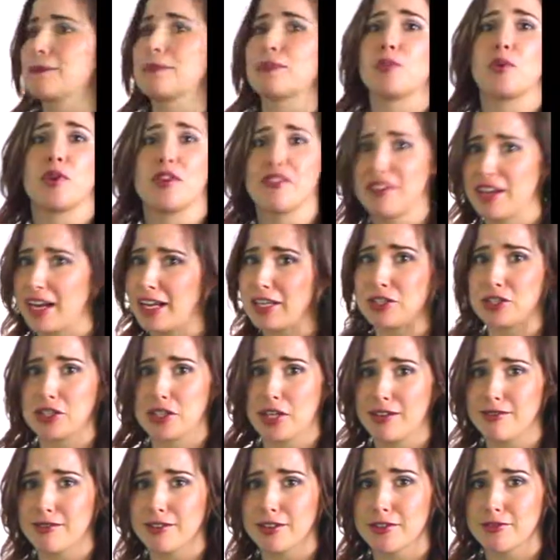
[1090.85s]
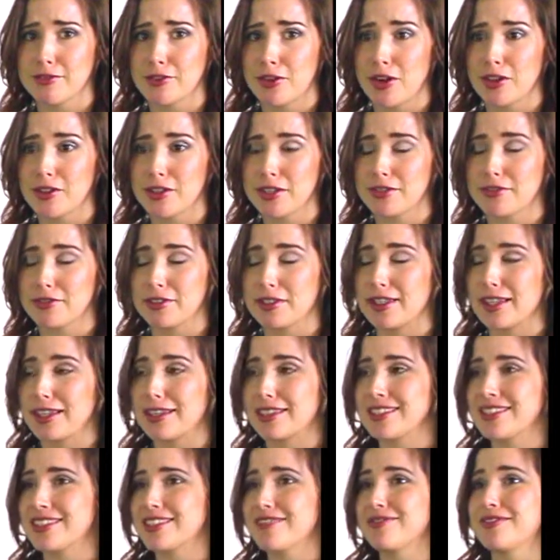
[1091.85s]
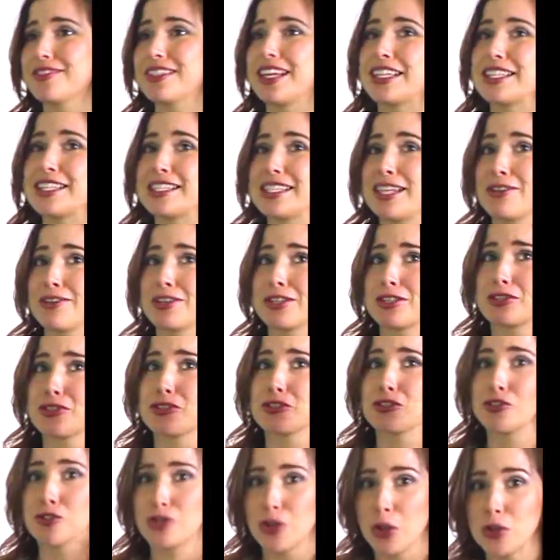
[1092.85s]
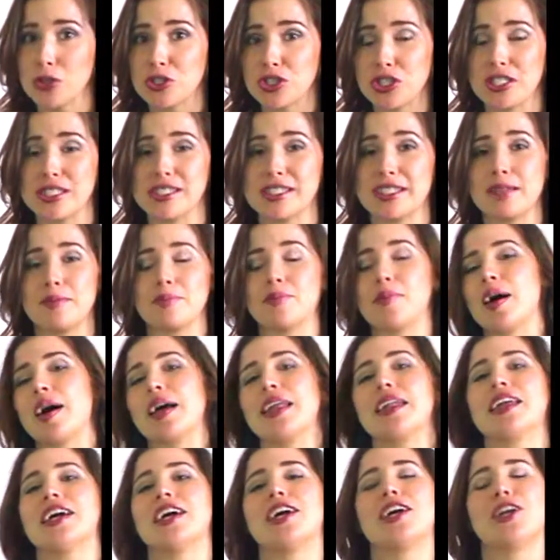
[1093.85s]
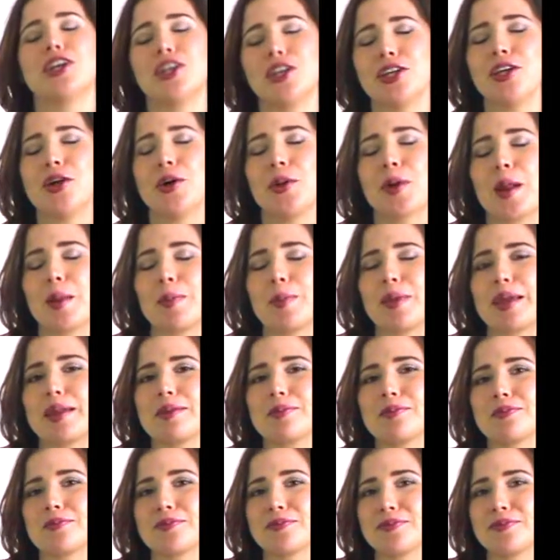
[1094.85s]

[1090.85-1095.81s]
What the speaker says: We've got you covered for all the different things. That sounded so cheesy, but you know what I mean.